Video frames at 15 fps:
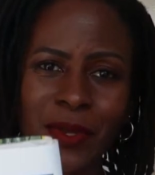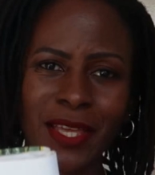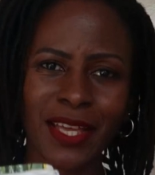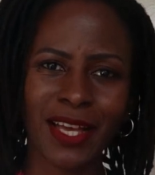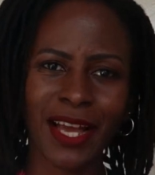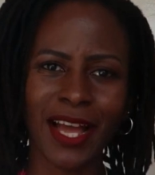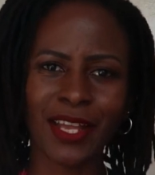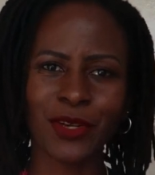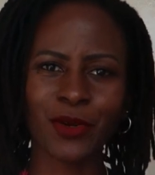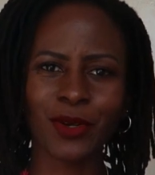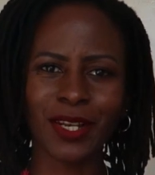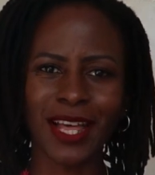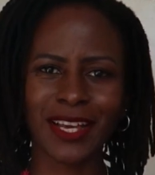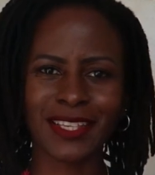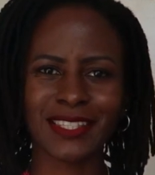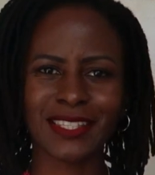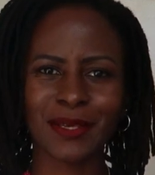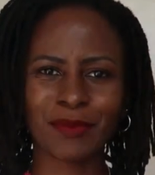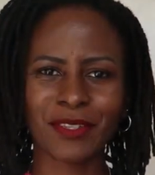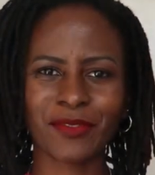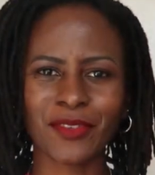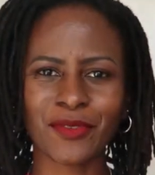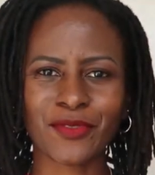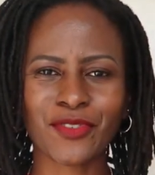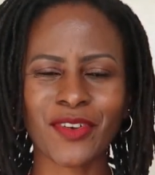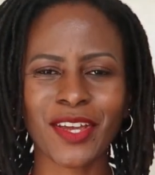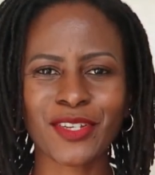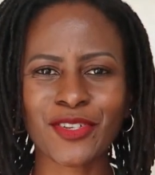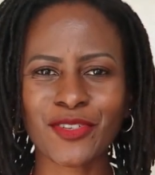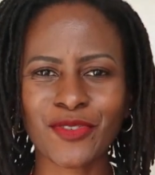we can all accept if you
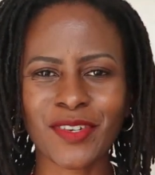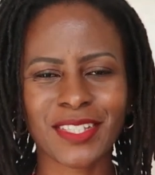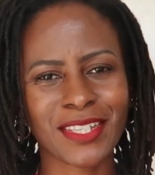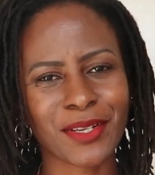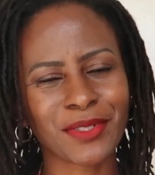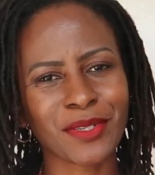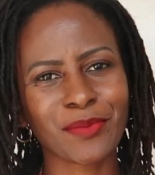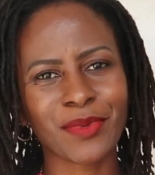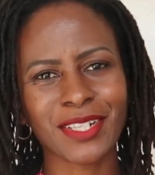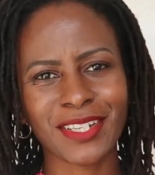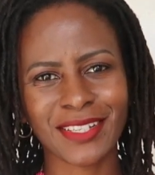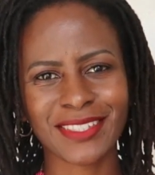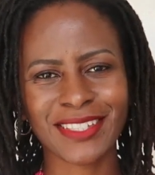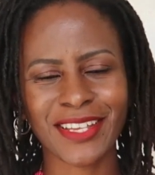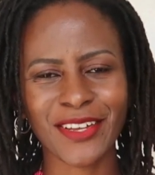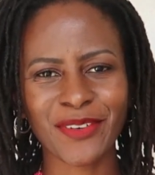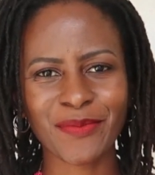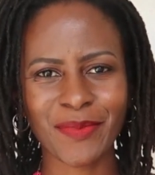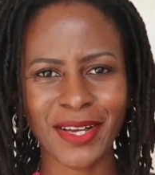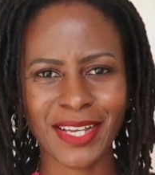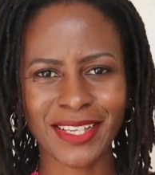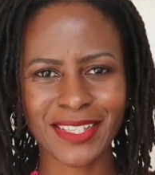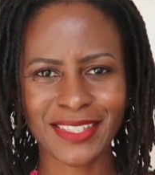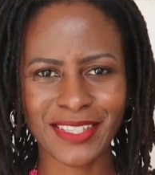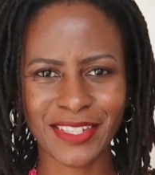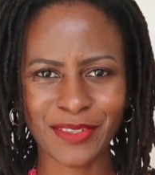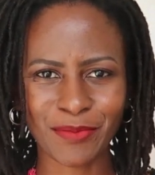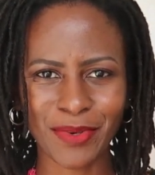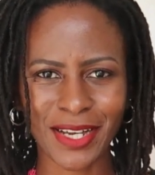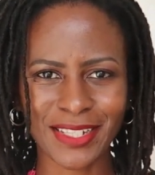try to trace out a Burda style
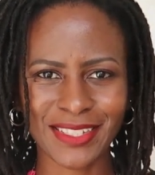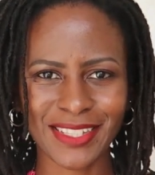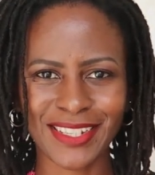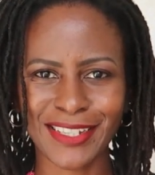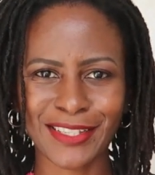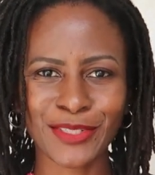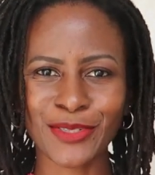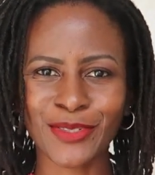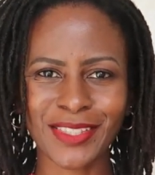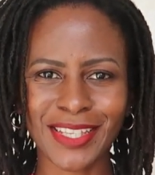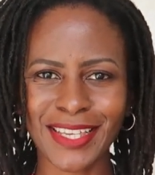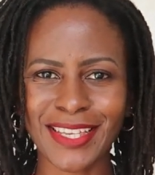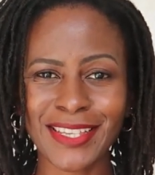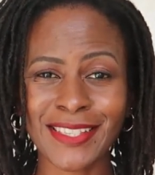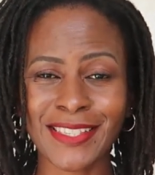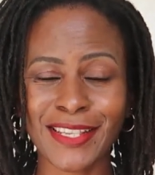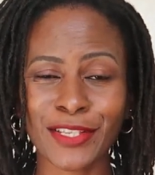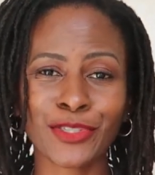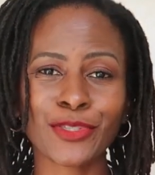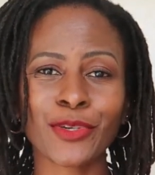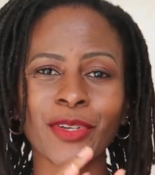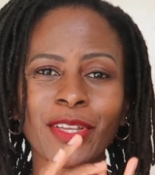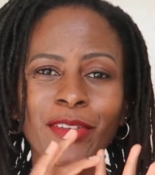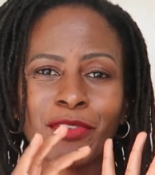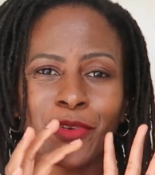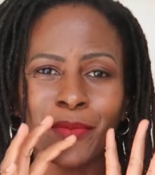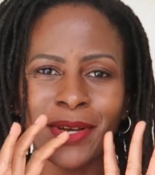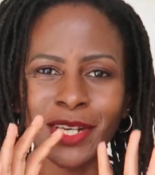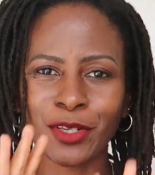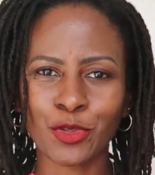magazine pattern, it's not the easiest. So if
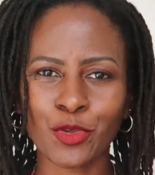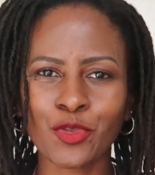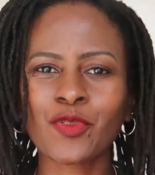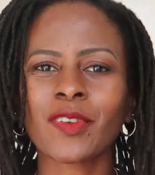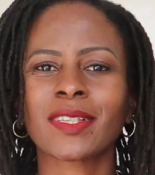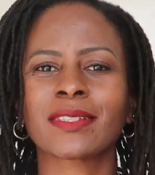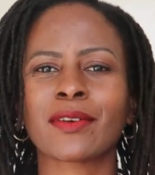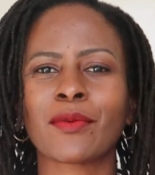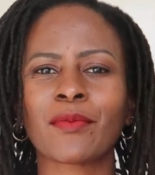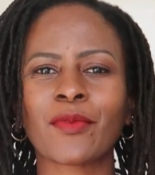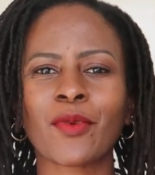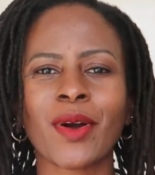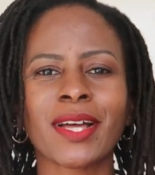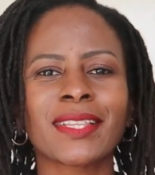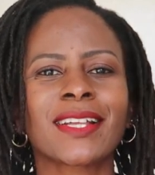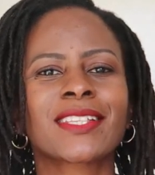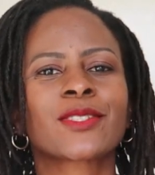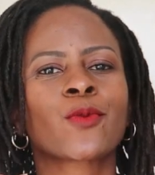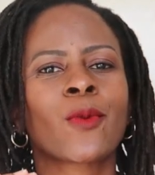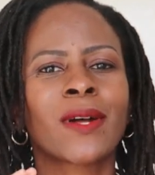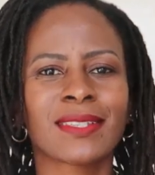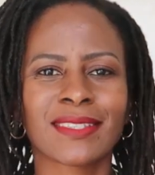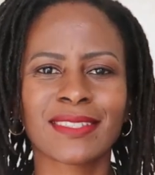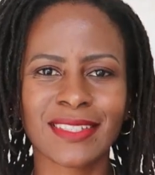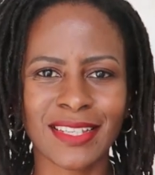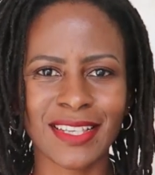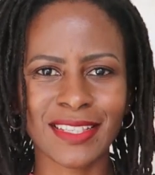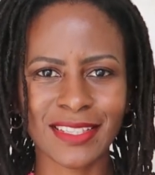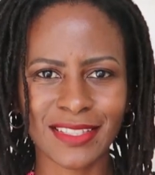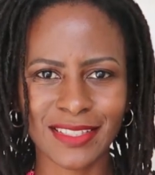you manage to trace up one, that's one
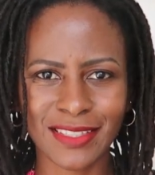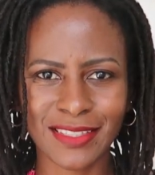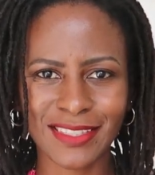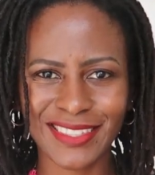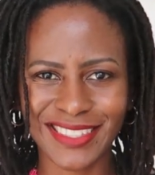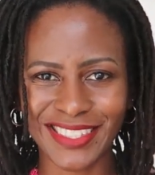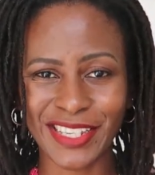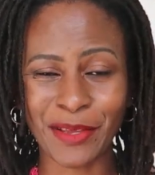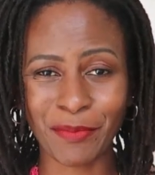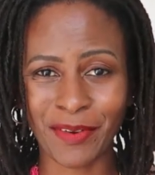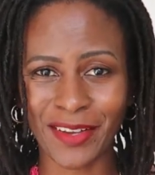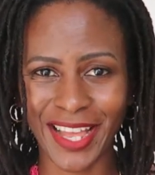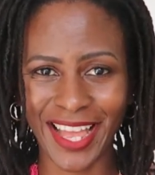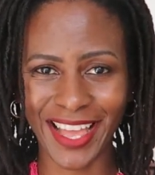stage step